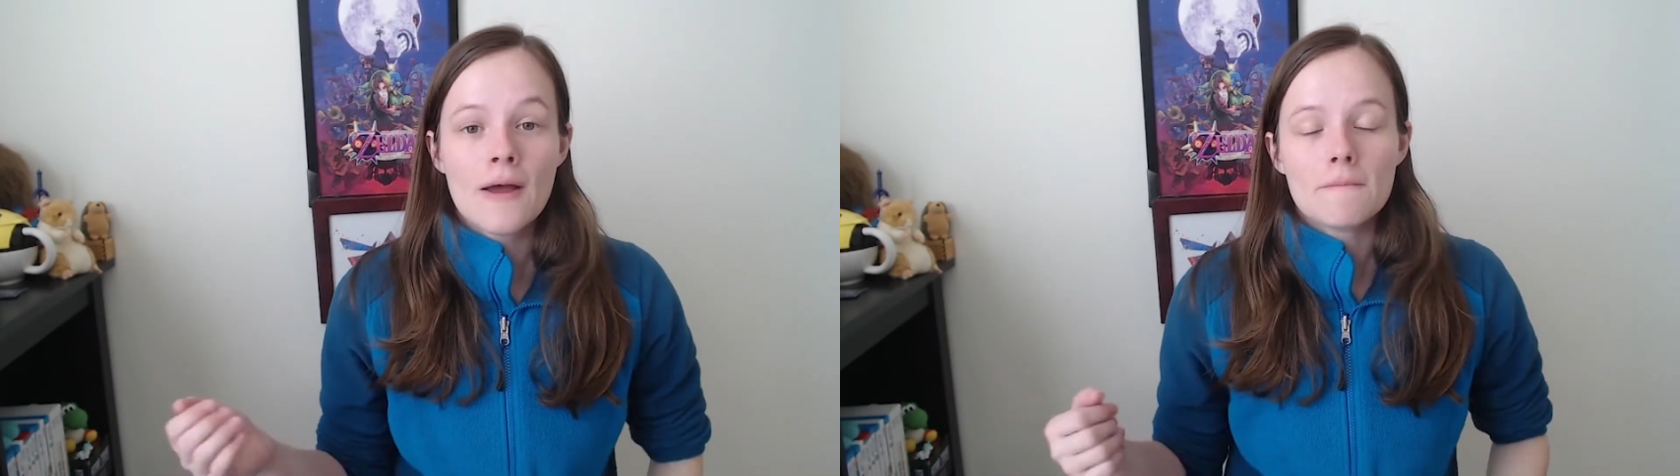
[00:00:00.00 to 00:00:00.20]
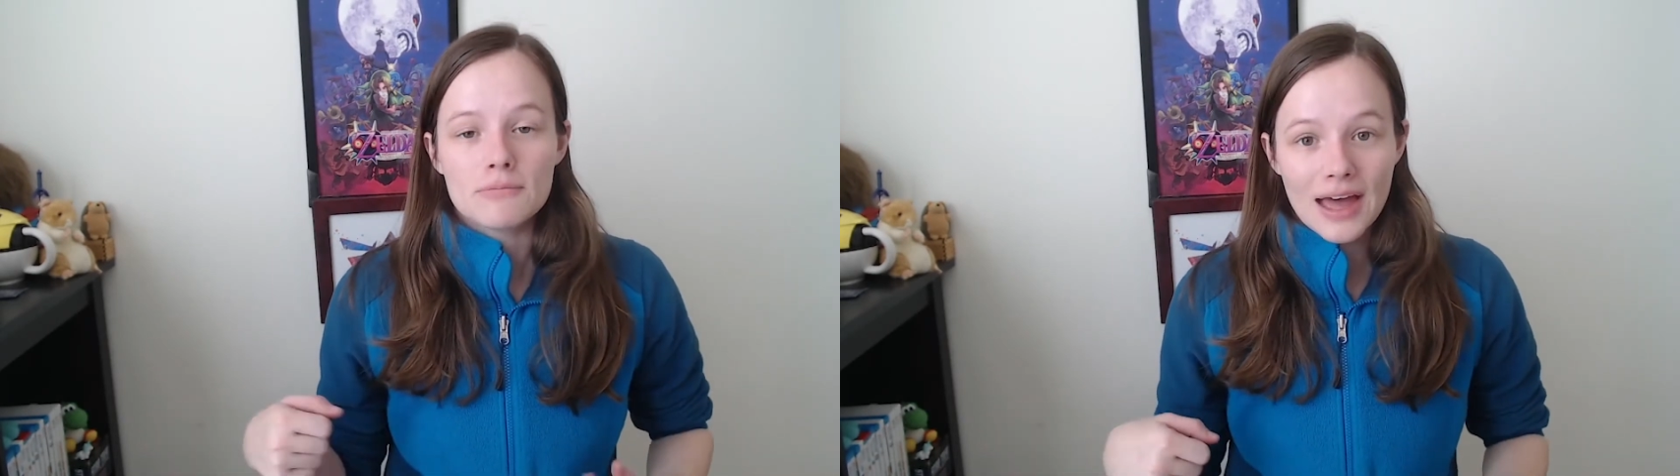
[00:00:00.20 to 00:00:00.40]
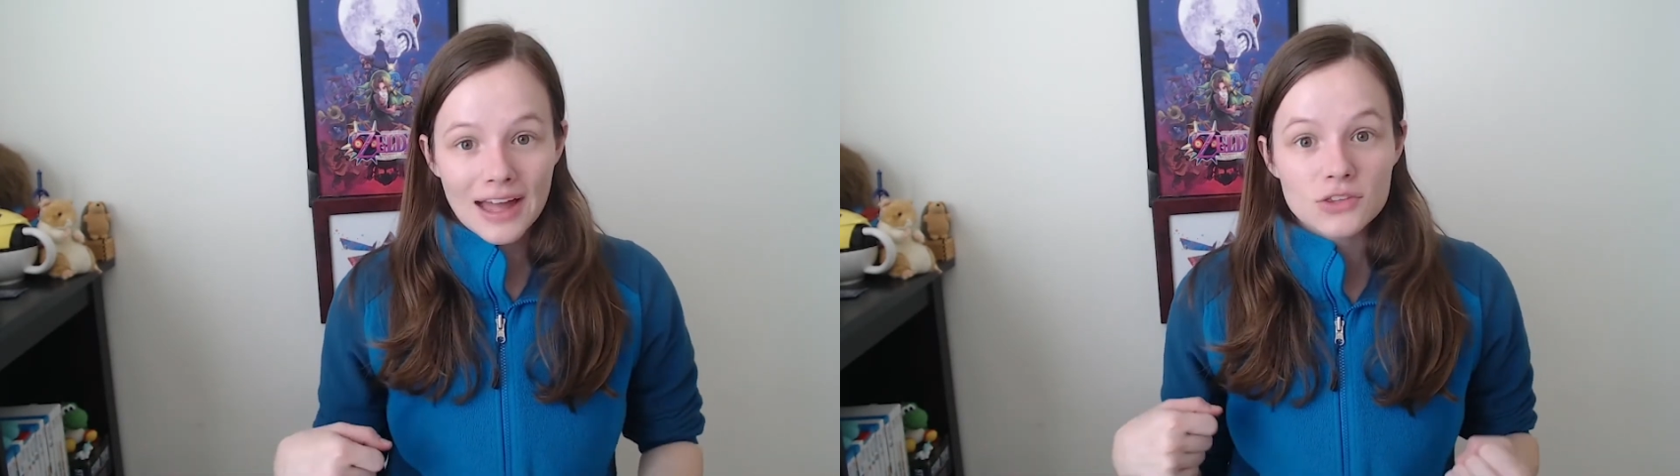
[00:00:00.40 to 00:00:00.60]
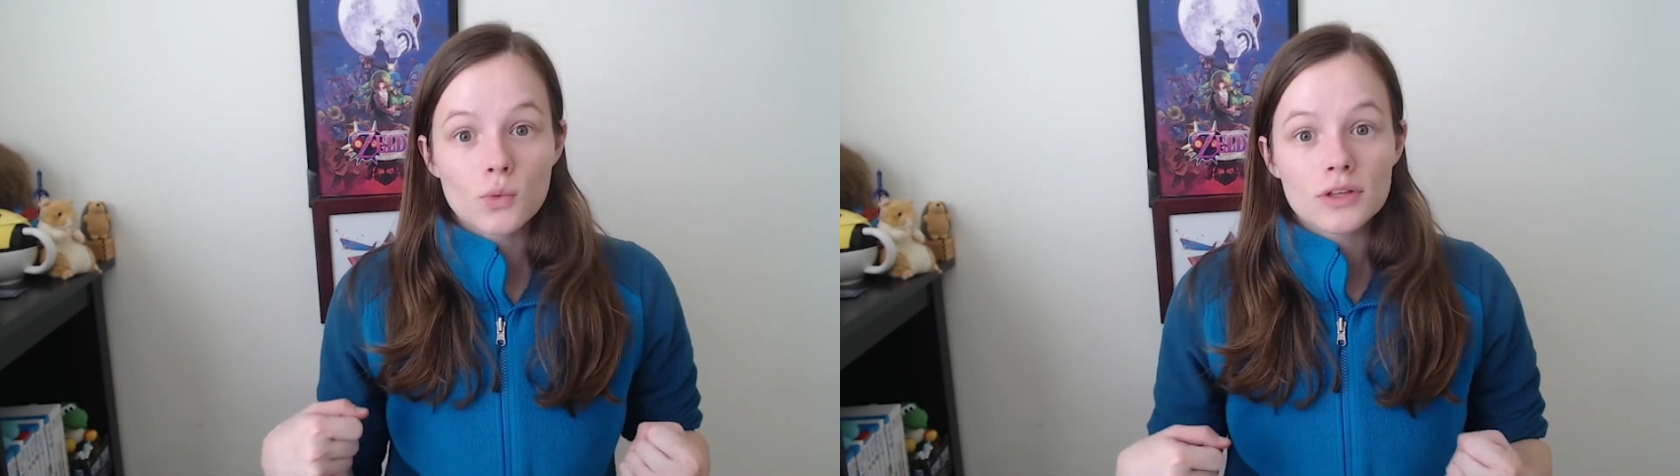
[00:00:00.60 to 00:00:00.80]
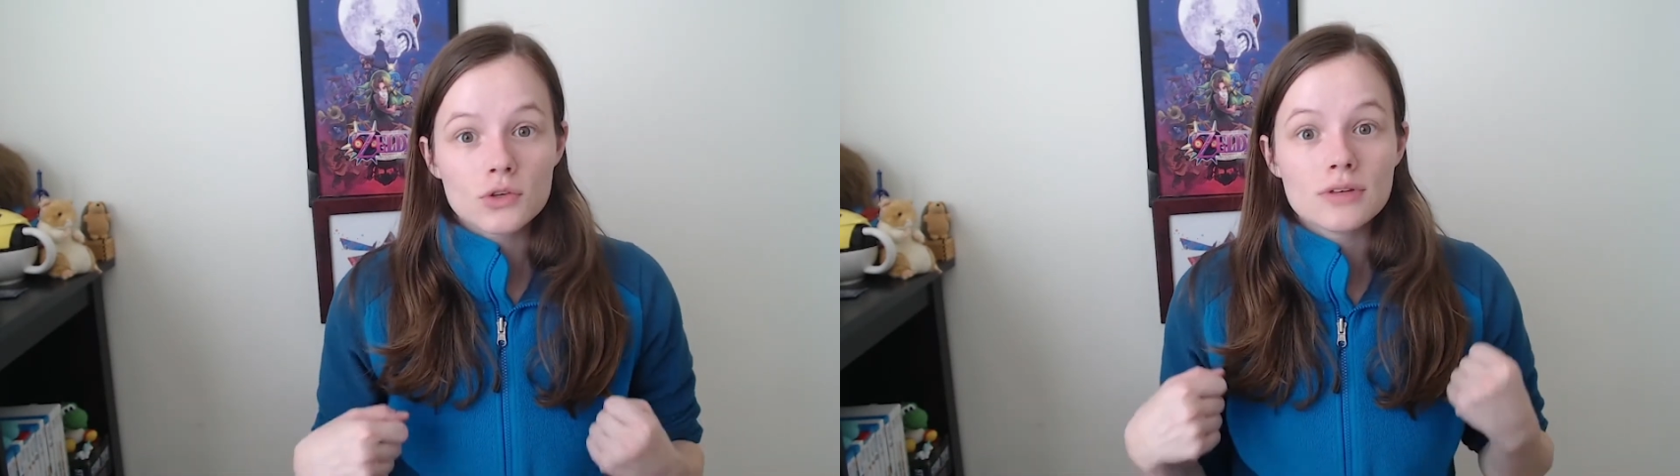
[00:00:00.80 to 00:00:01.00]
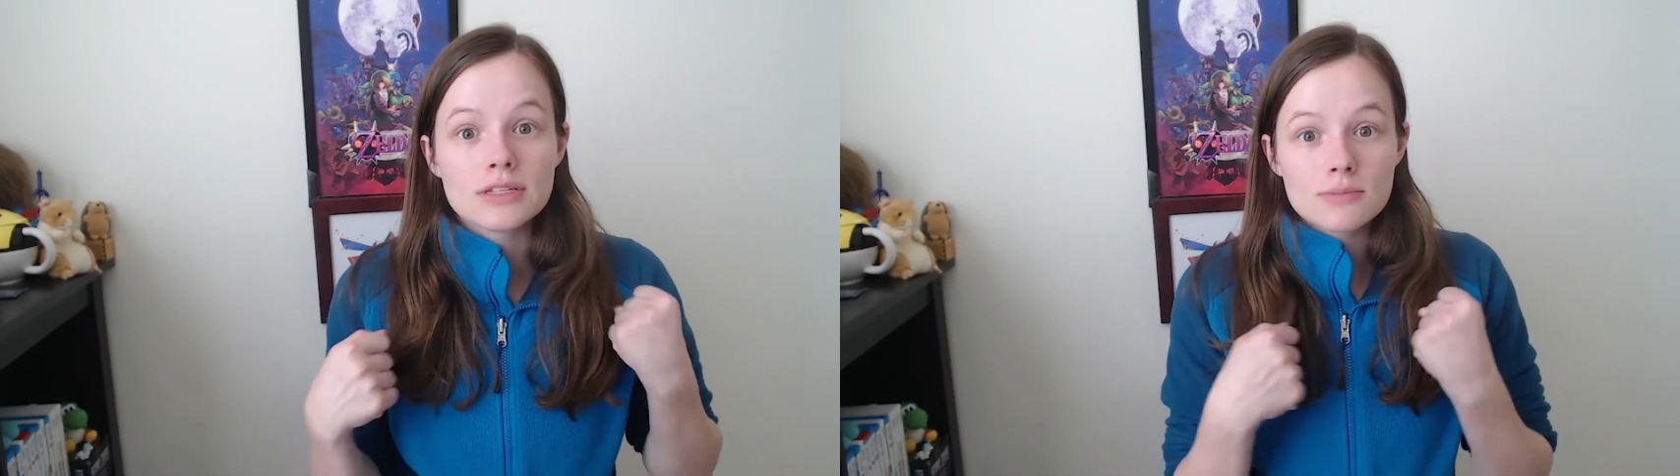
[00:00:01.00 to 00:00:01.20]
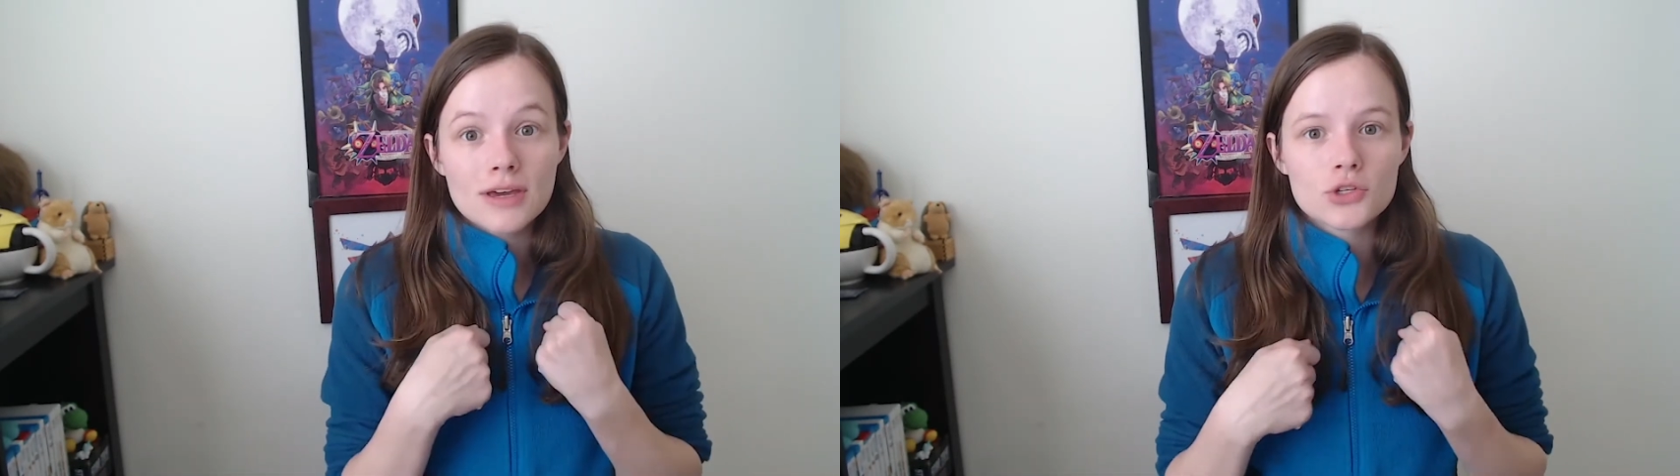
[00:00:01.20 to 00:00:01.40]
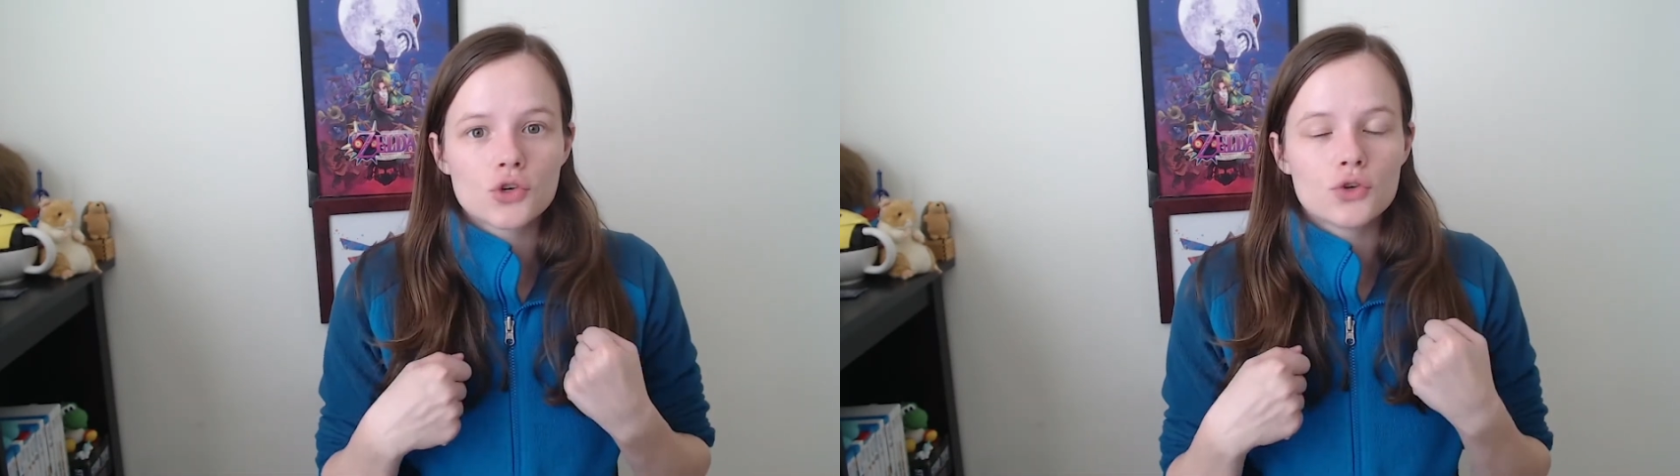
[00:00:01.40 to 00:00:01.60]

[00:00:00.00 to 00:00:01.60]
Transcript: that's when you need to make sure